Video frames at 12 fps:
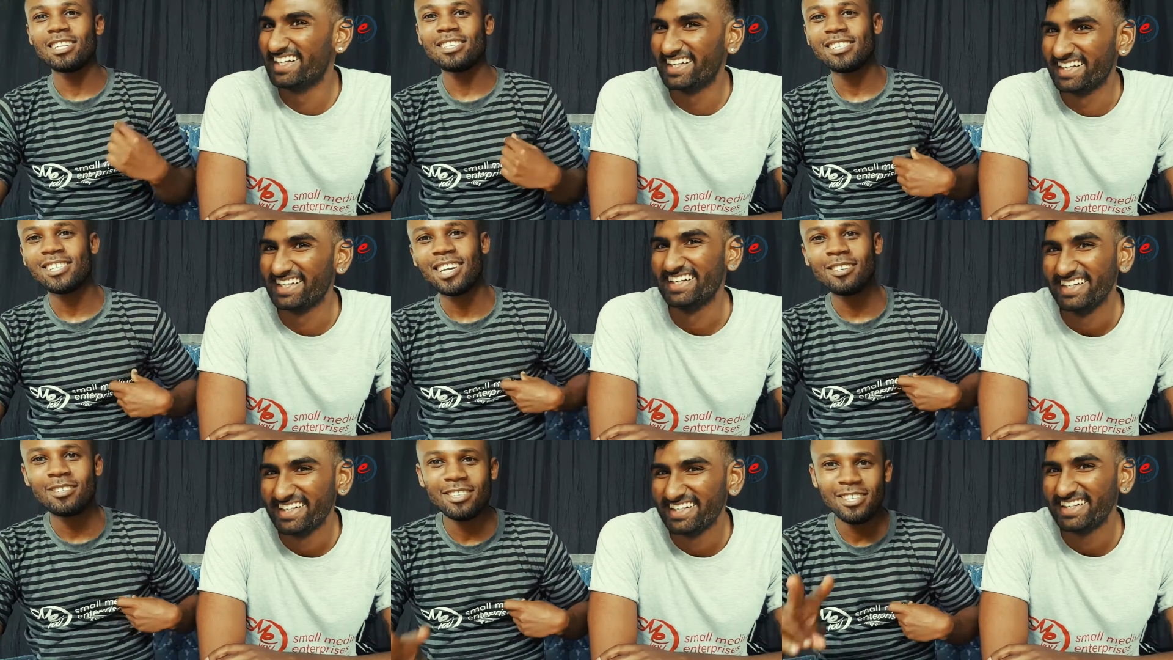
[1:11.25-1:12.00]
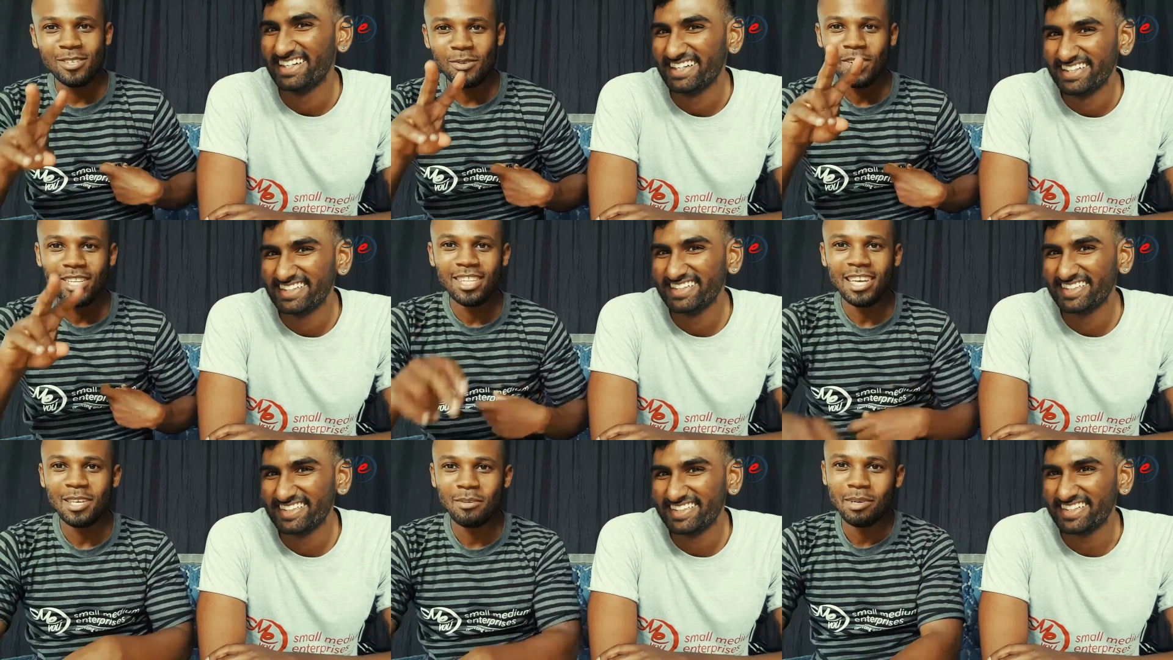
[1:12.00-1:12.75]
Speaker 1: Shout out to T Squared.
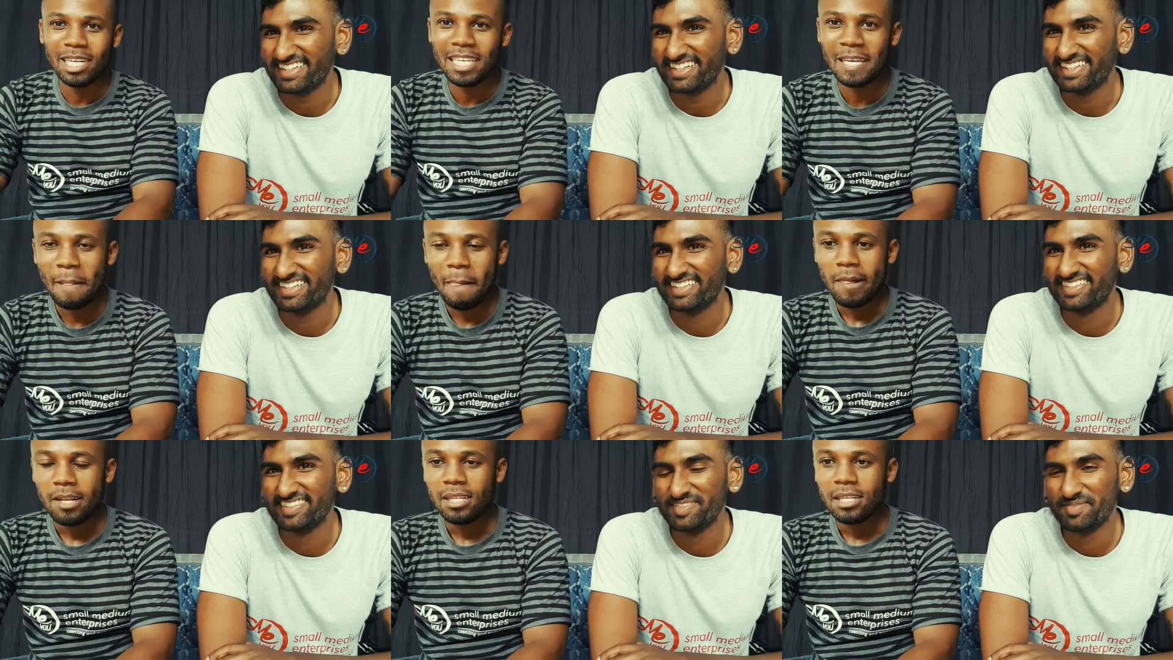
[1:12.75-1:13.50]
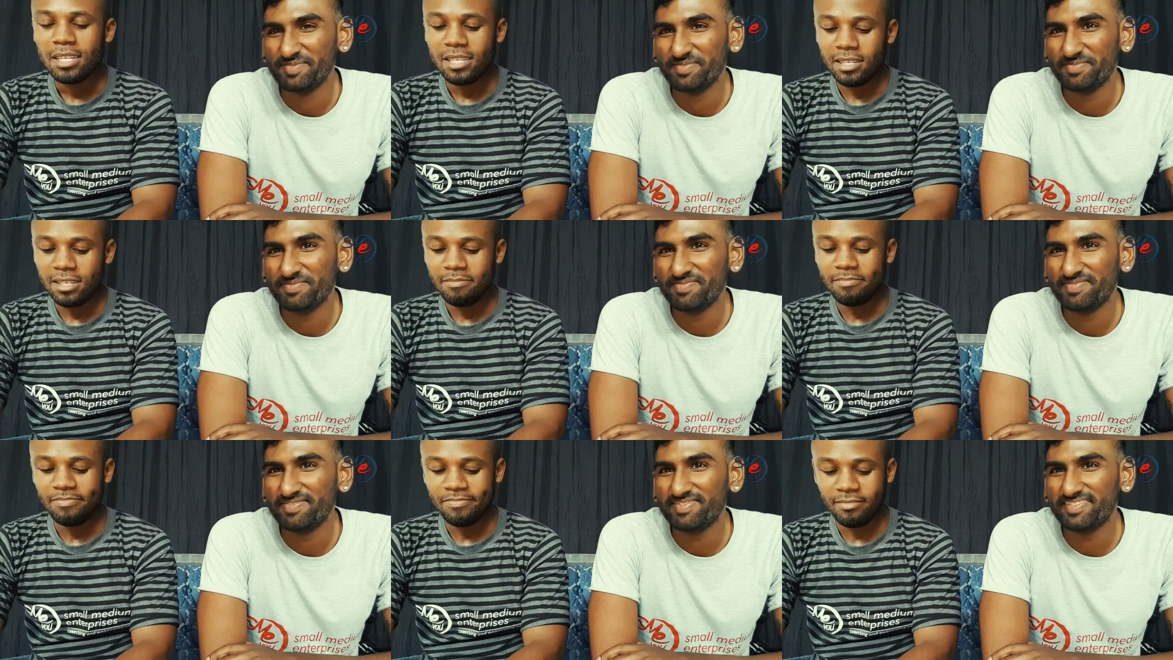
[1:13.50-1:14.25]
Thank you, buddy. Yeah. Um,
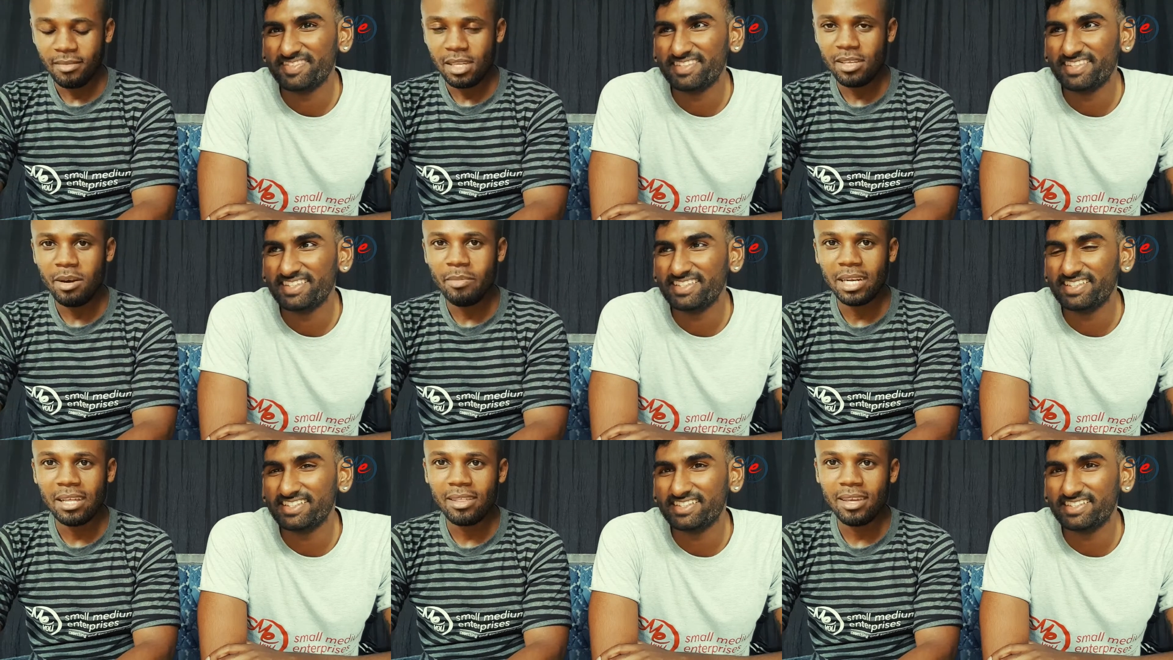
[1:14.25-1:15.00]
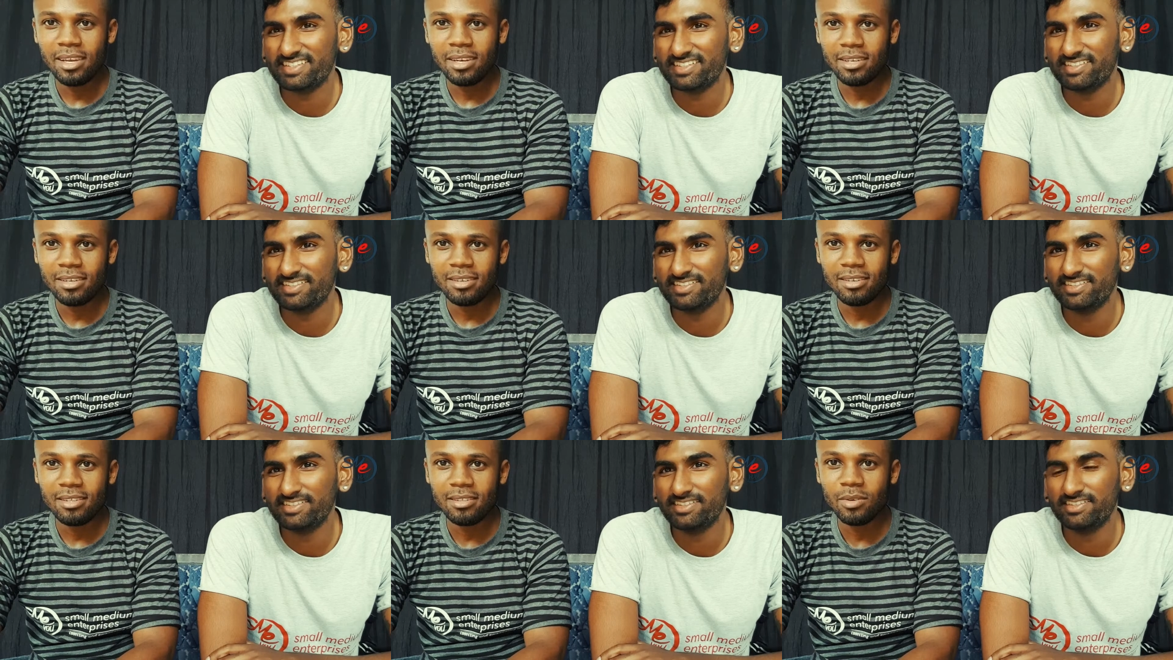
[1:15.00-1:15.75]
yeah, man, I think
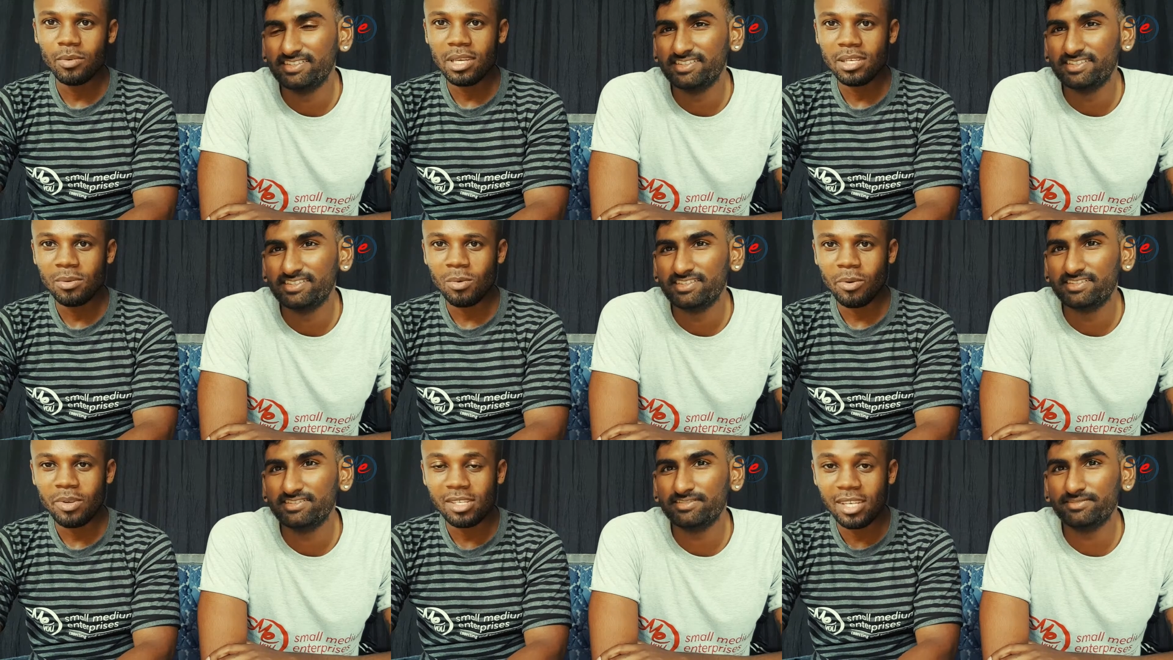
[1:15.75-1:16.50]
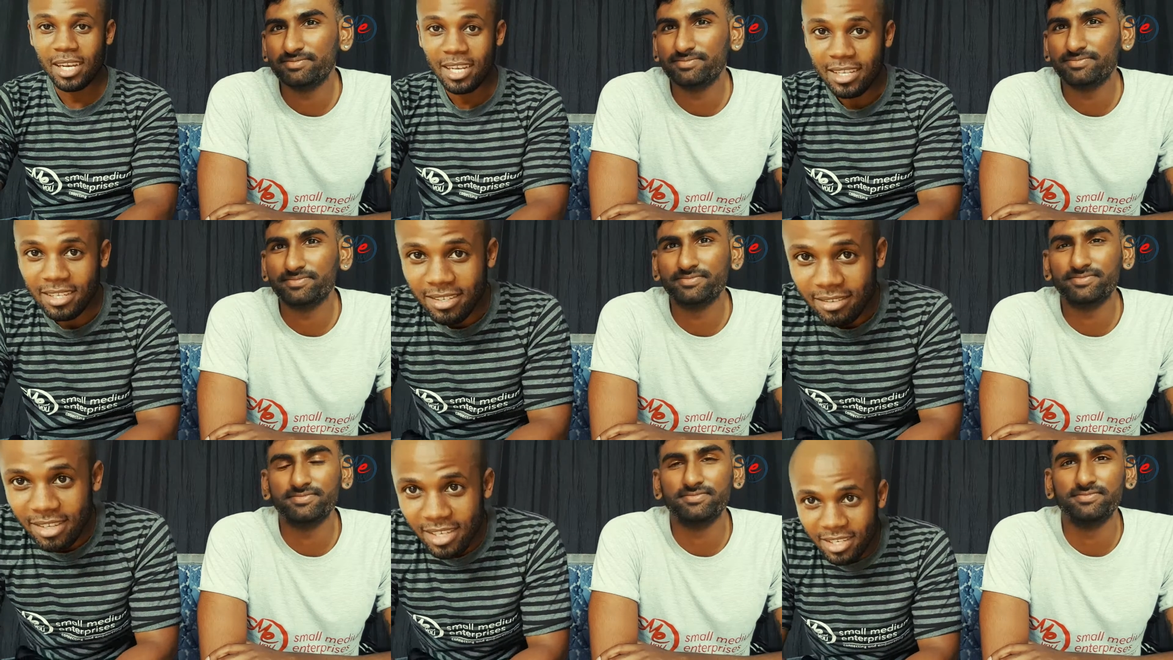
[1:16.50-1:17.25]
the reason why we're sitting
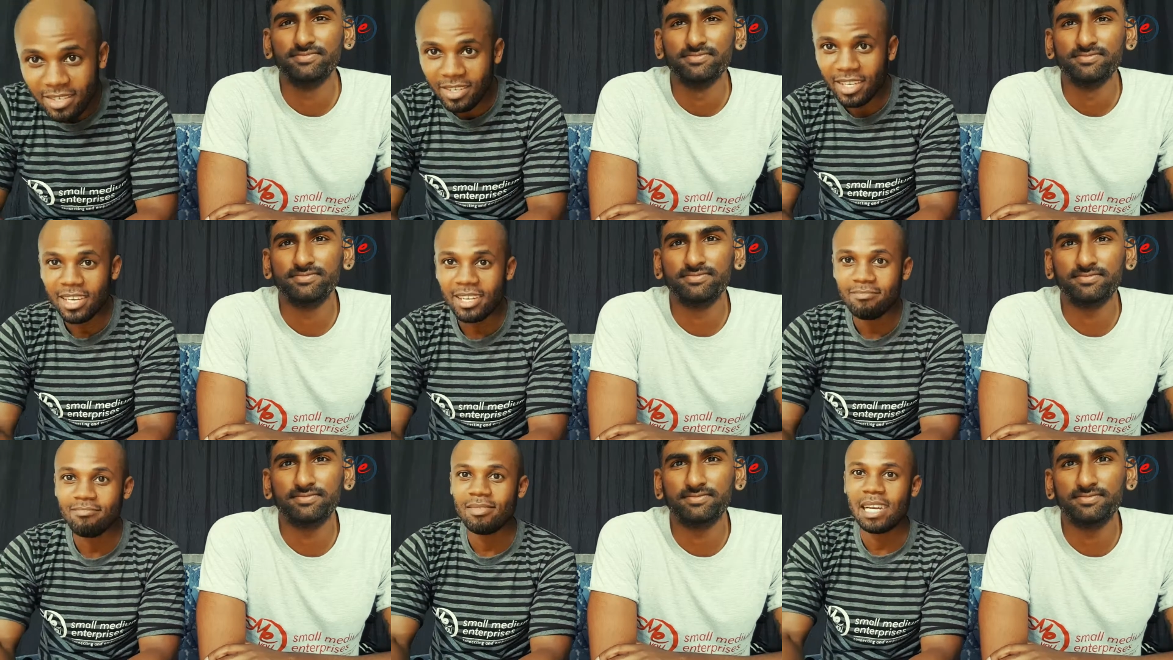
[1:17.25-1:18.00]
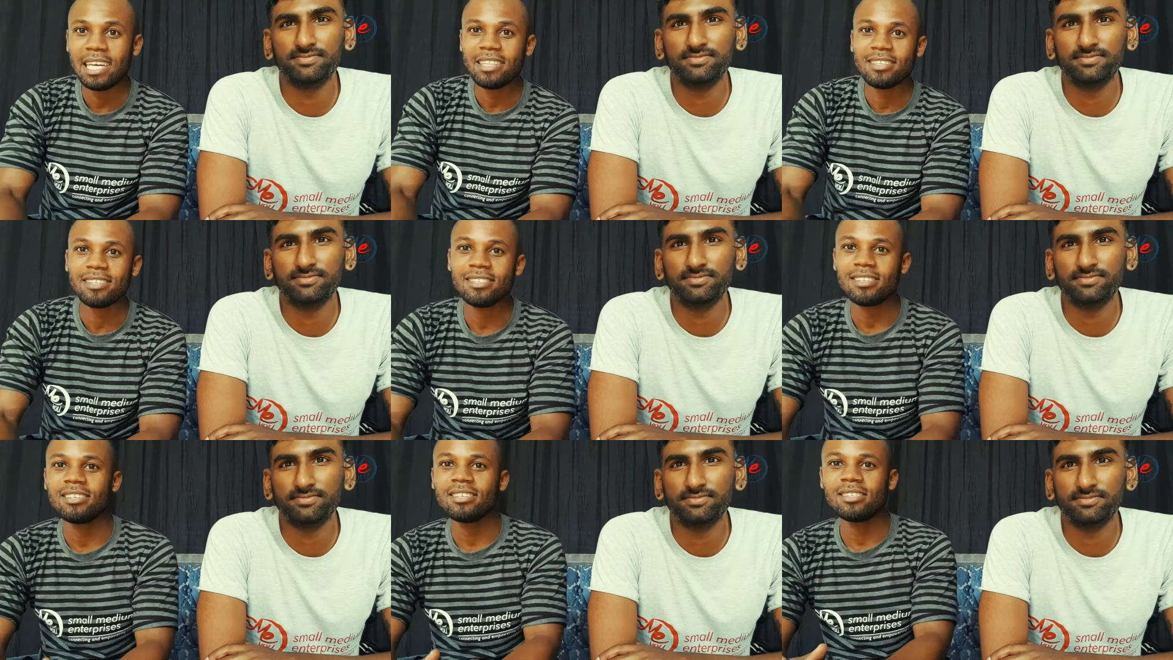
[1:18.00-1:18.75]
here today like this
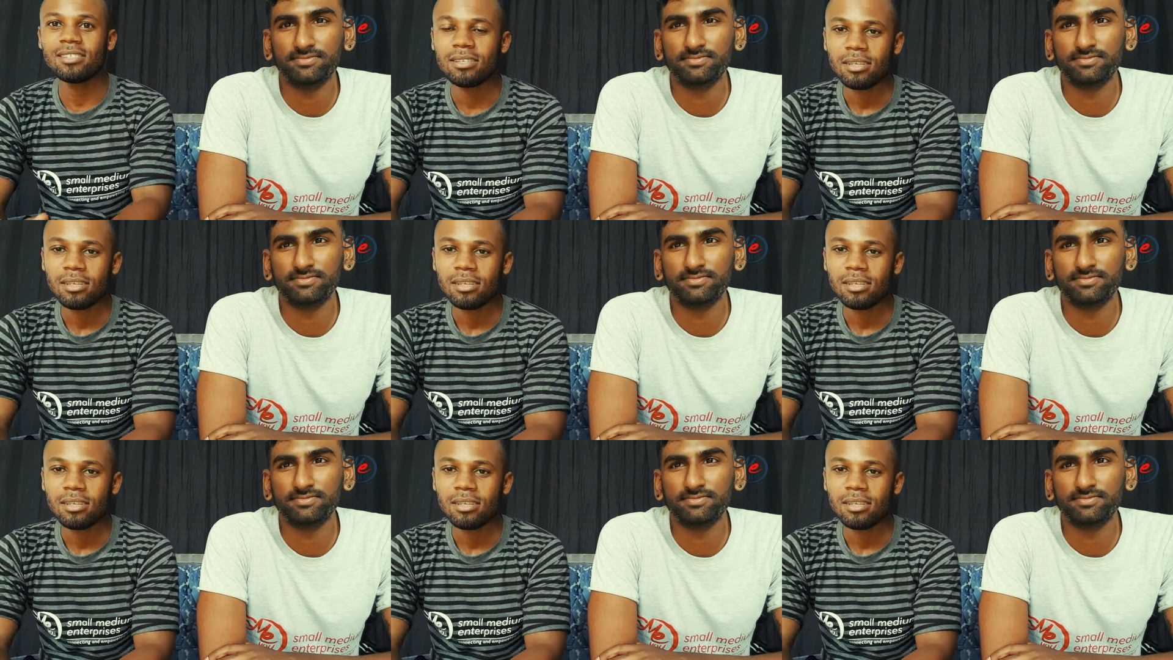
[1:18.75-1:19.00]
is